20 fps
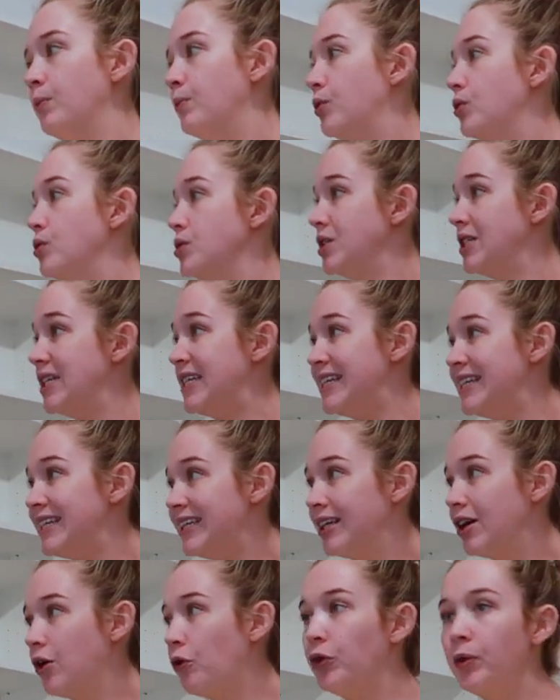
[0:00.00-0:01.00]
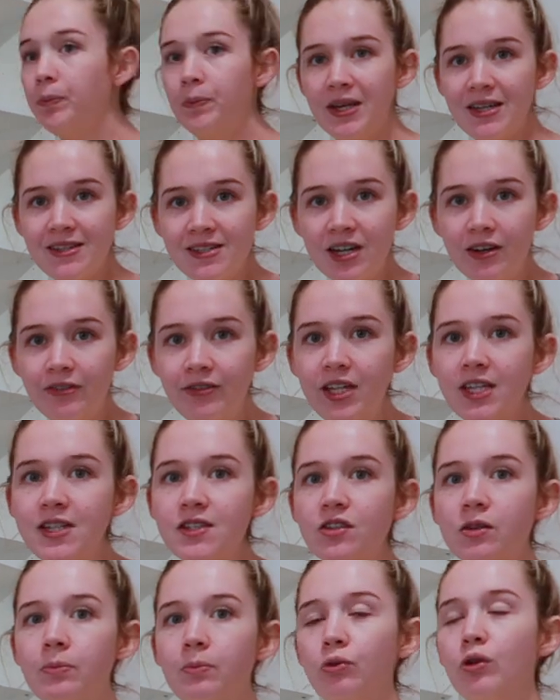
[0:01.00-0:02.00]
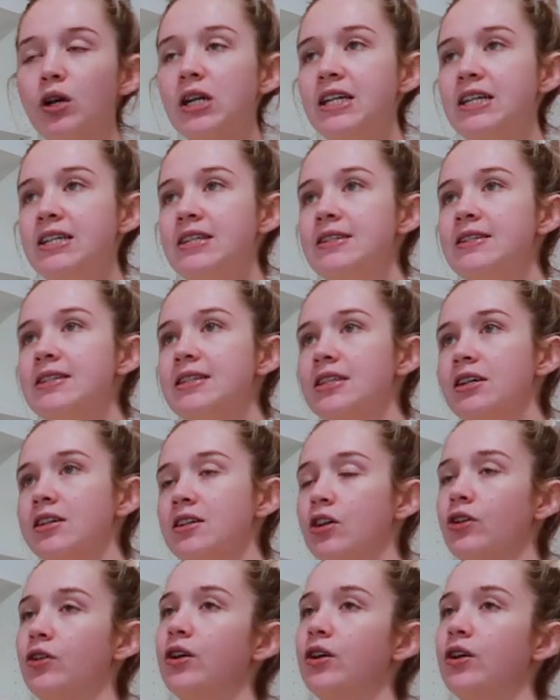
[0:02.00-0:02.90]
putting all the big stuff in. So the printers, the